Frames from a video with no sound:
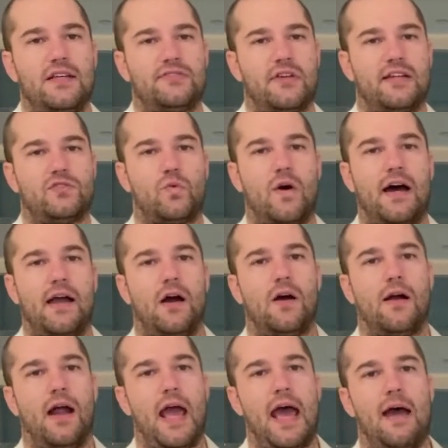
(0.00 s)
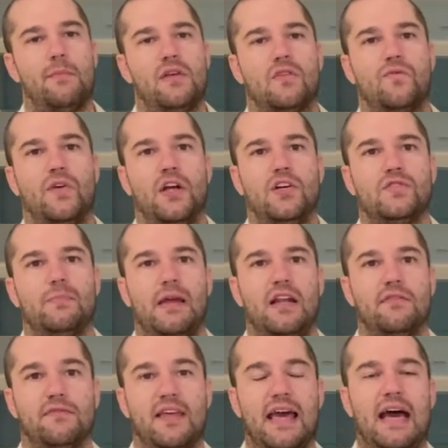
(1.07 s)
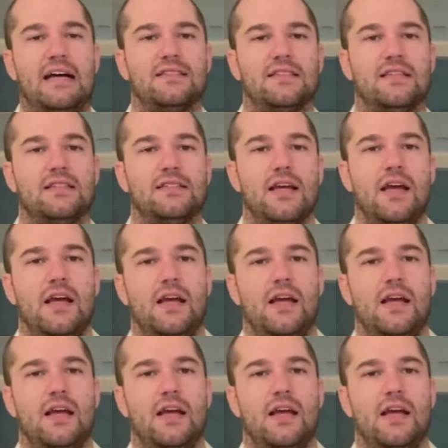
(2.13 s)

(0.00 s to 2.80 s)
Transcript: so that's why our atmosphere is made of gases.